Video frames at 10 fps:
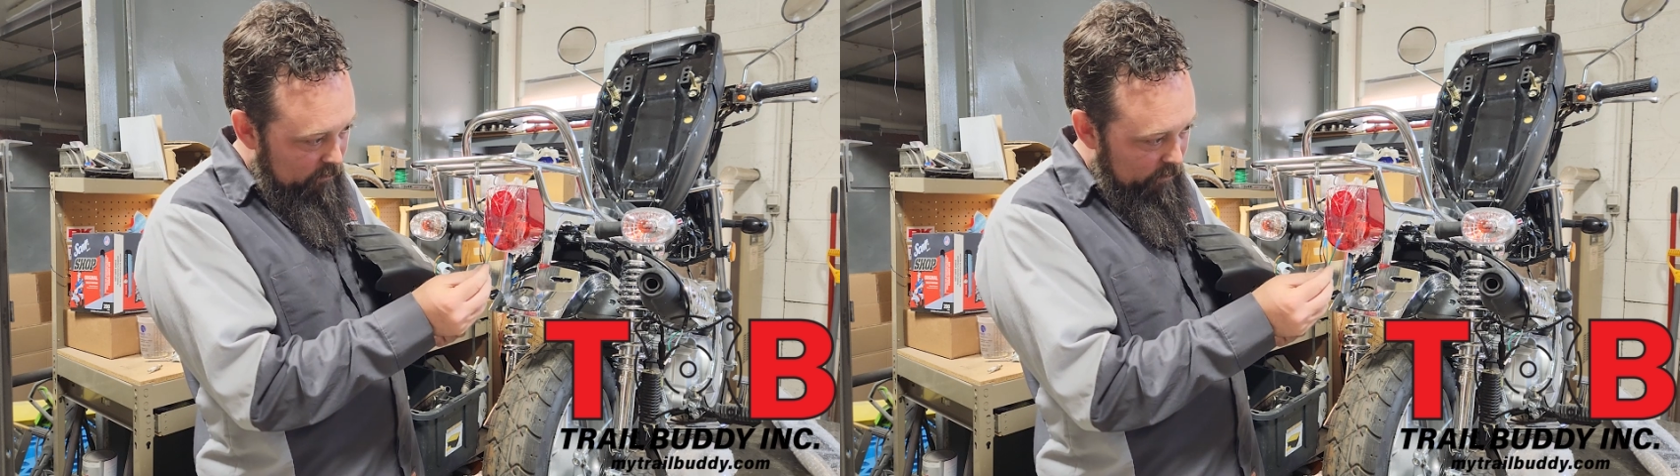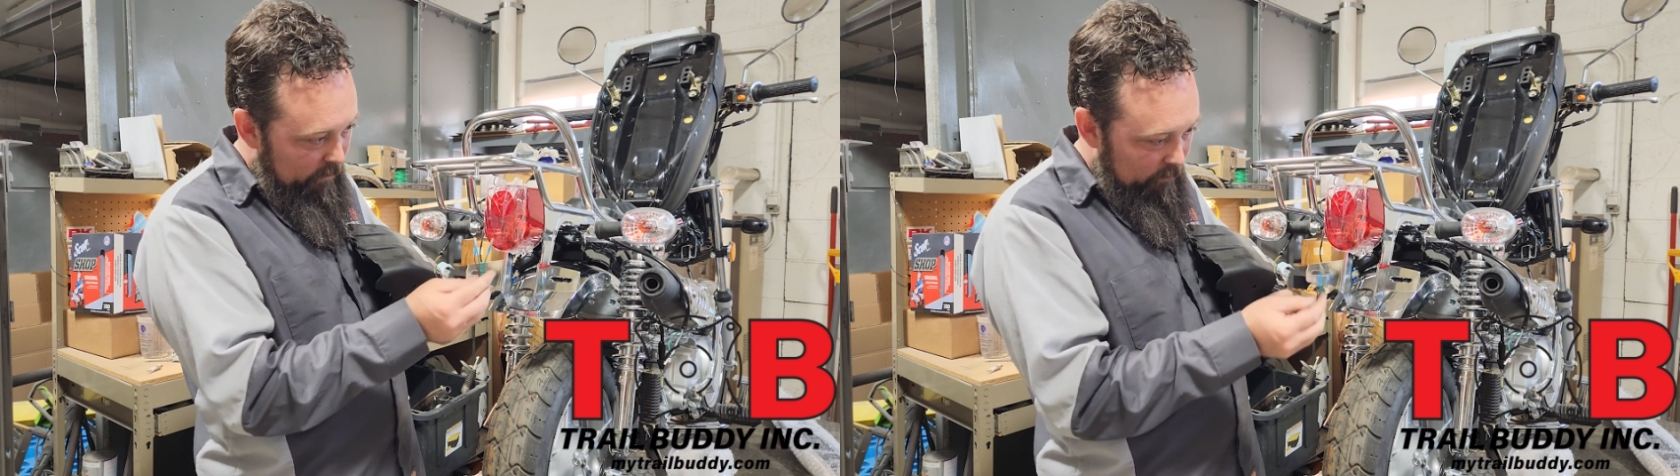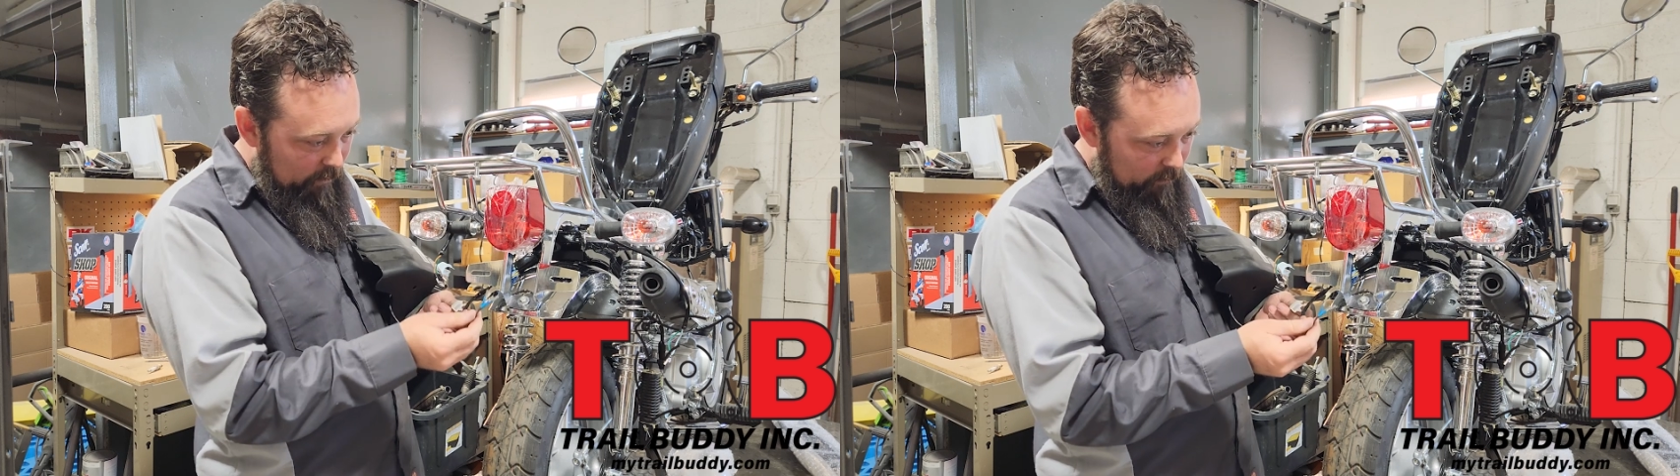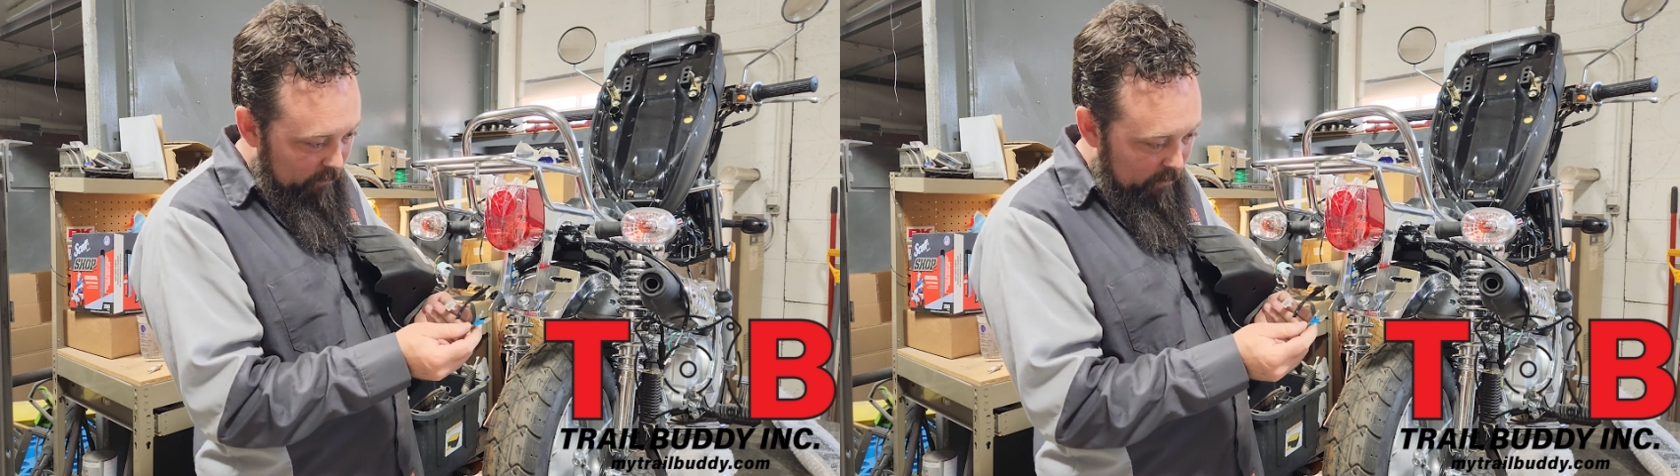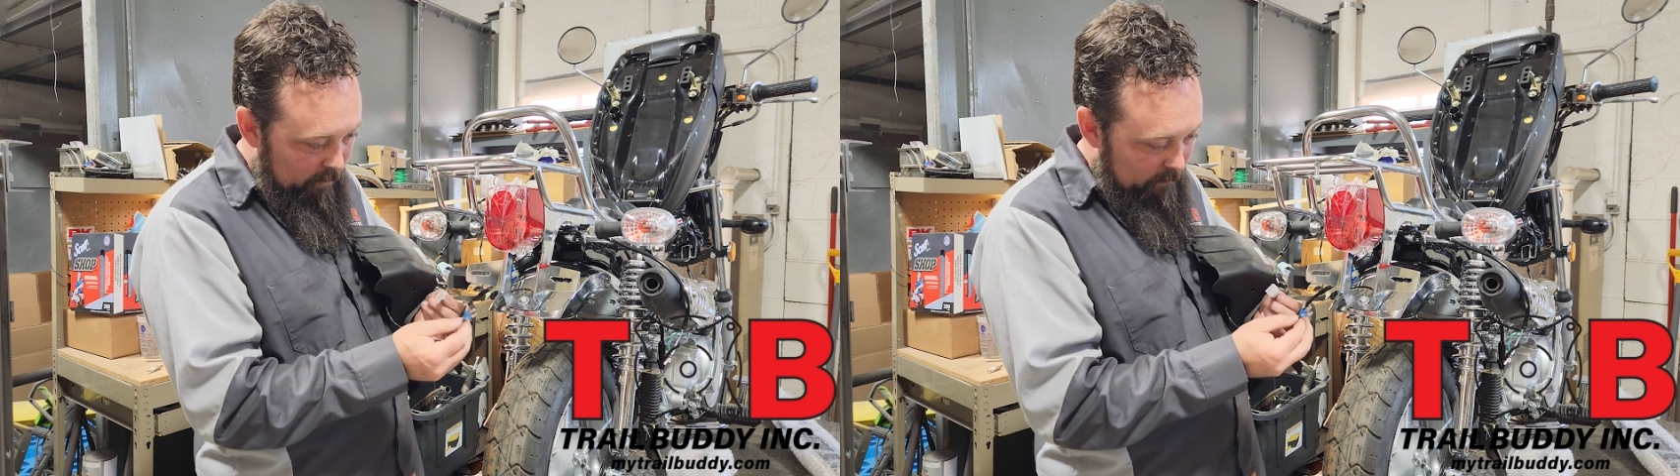Trail
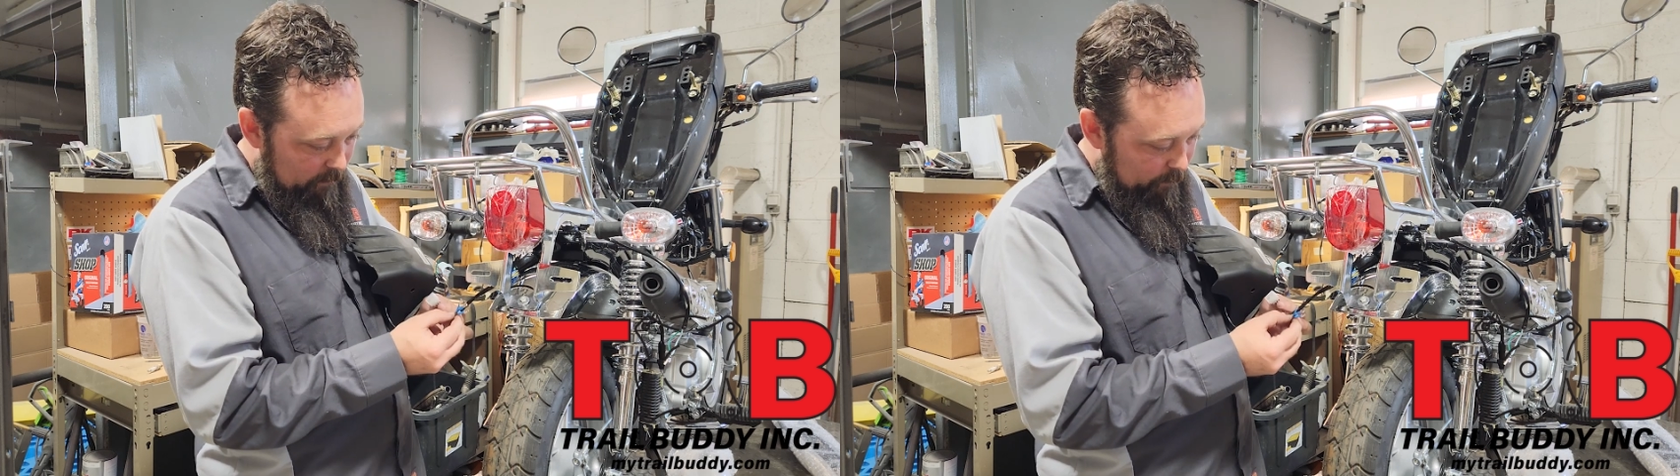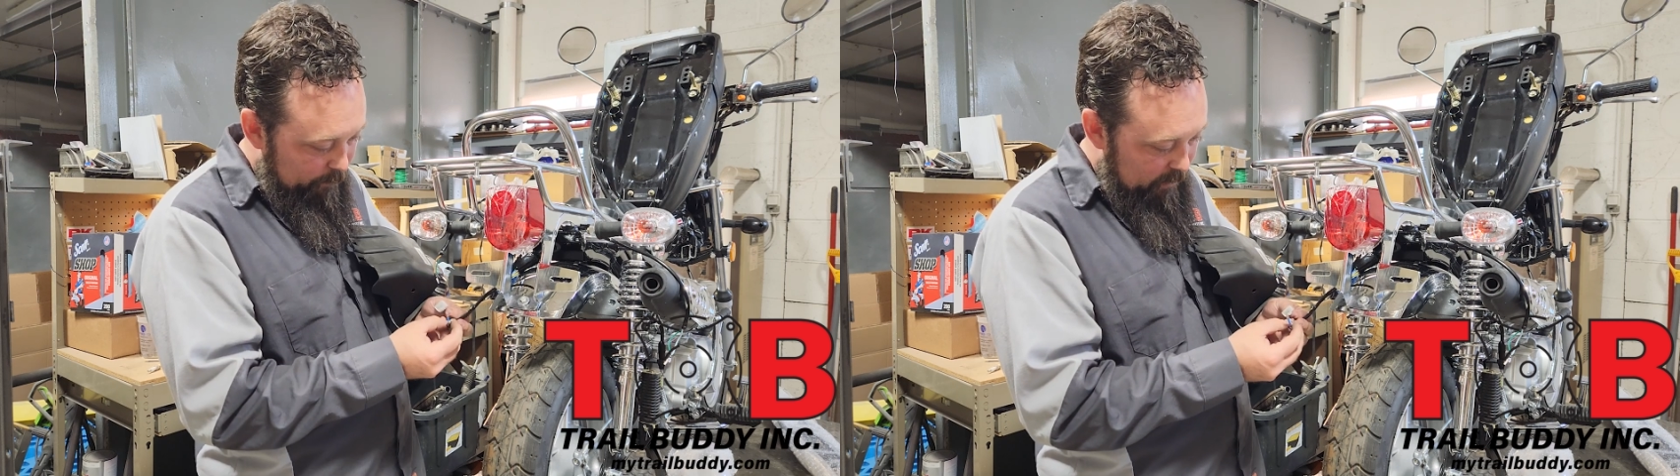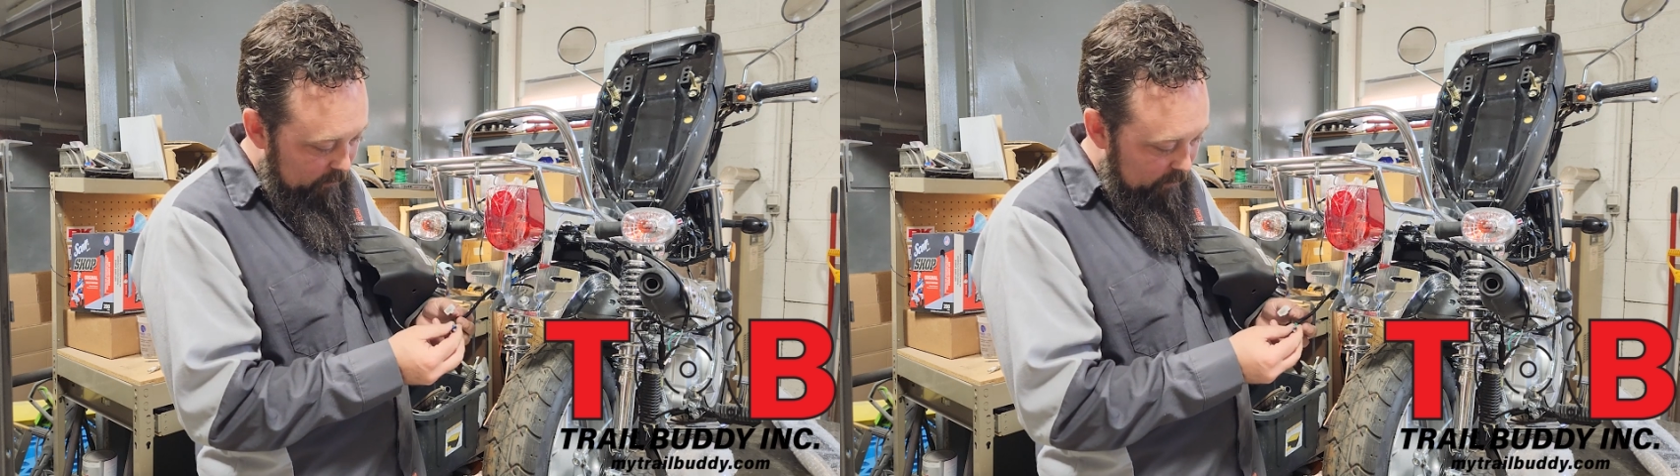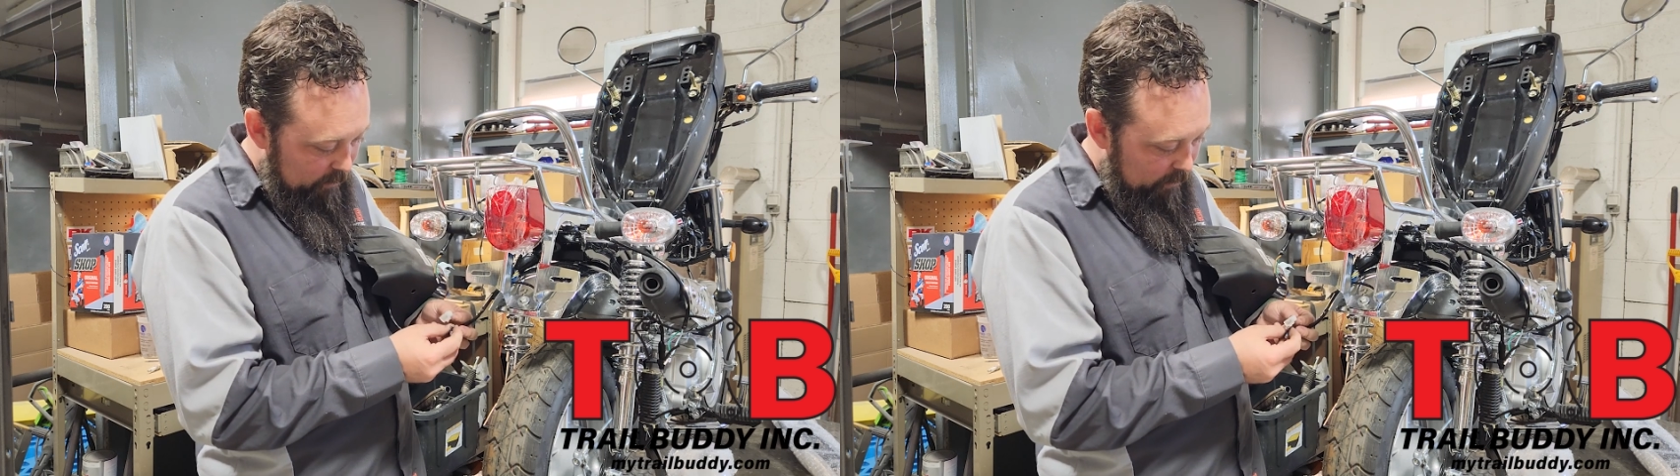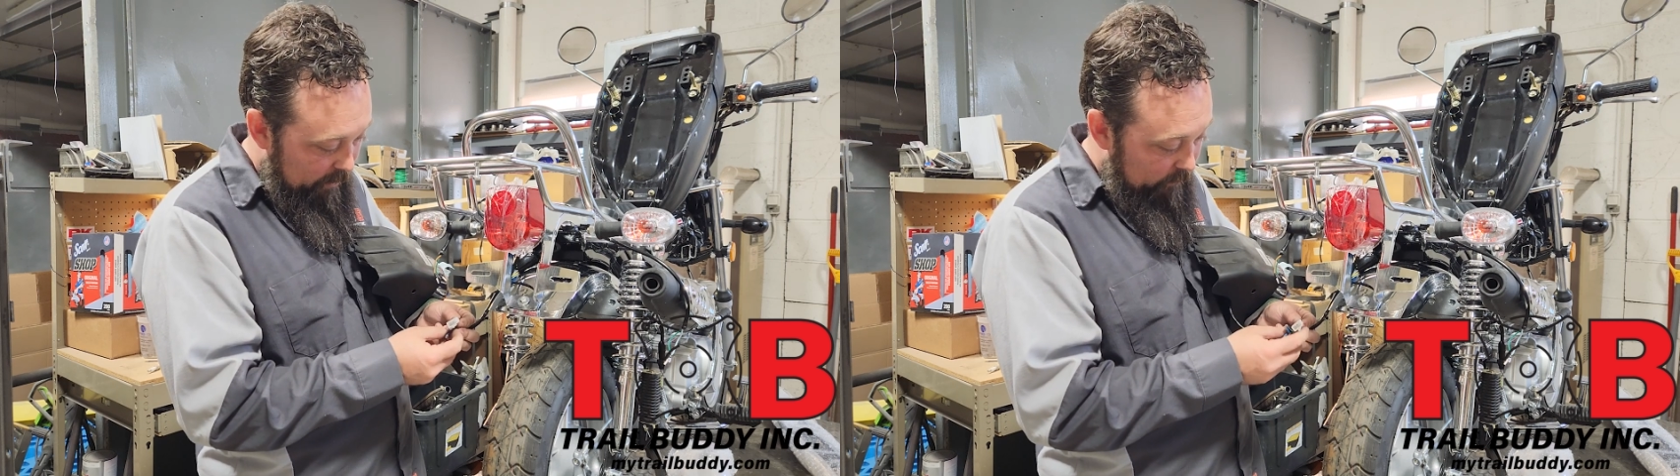70 piece
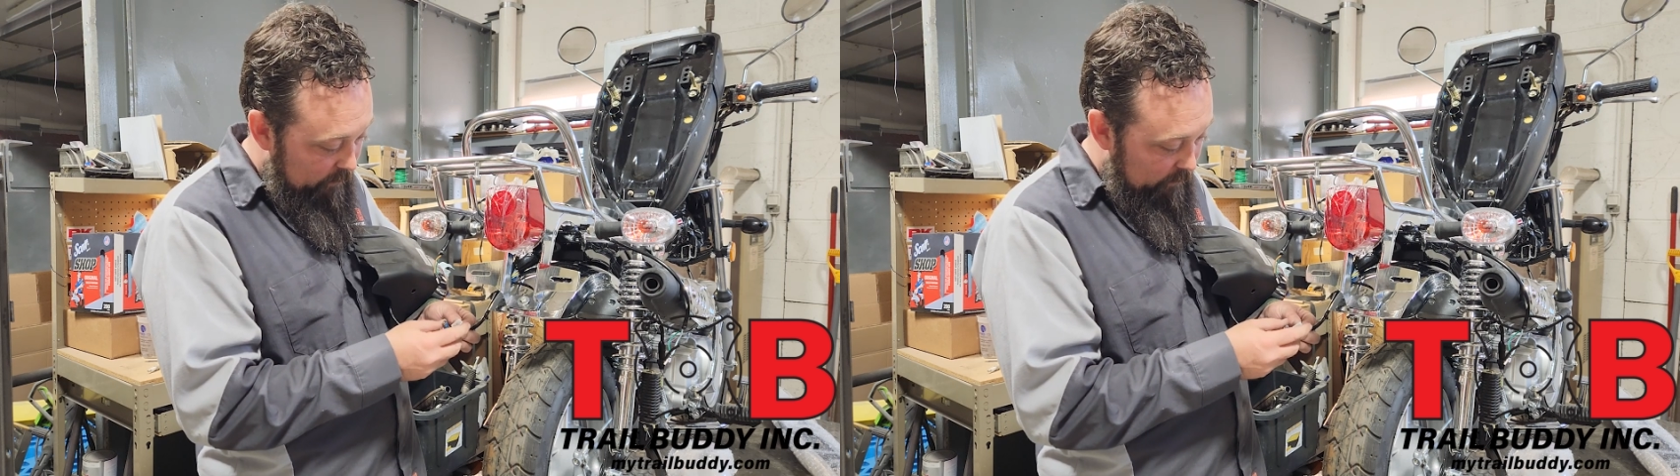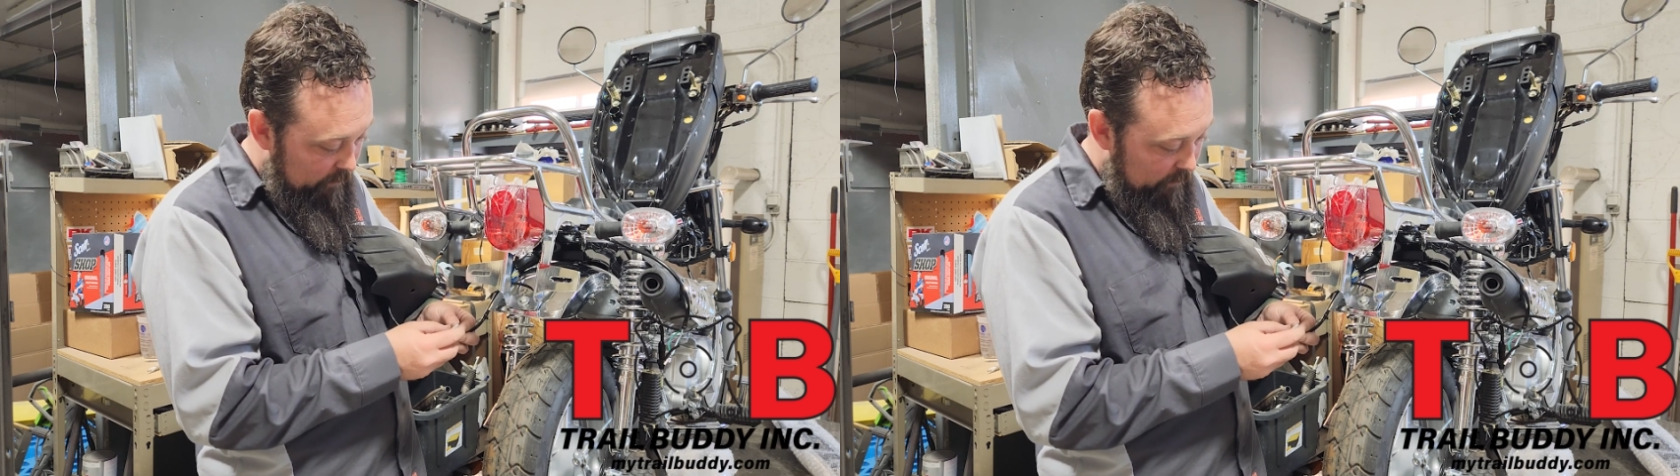here has the